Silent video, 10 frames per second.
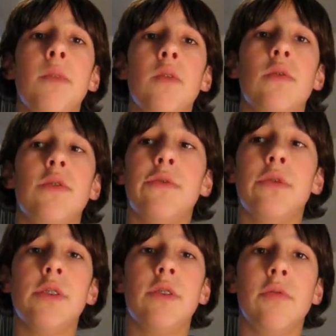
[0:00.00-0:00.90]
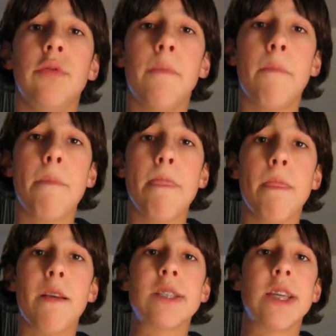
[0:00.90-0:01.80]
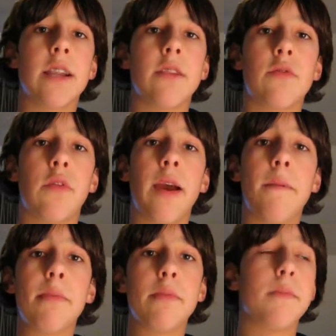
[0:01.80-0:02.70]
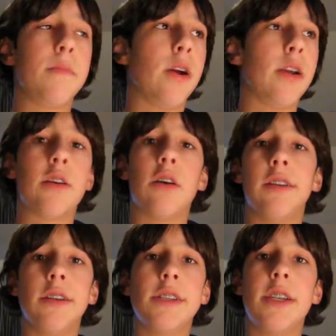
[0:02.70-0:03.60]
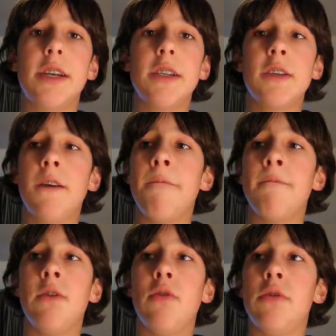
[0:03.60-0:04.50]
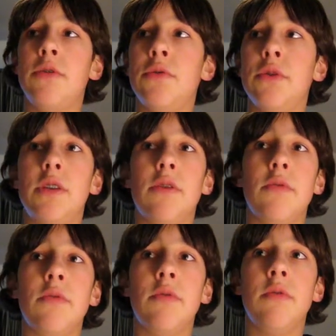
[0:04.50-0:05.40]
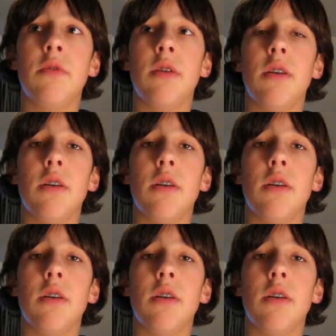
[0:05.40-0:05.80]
You could use it to set a trap by cutting sticks. You could use it to